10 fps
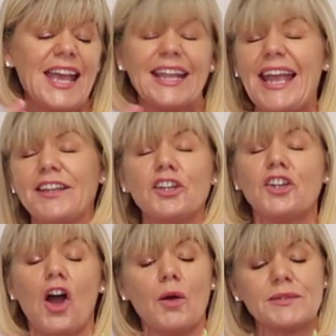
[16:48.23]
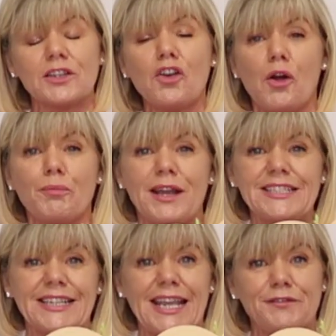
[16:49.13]
Again, you could always
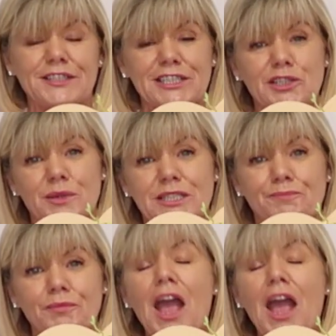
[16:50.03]
incorporate a gift into it.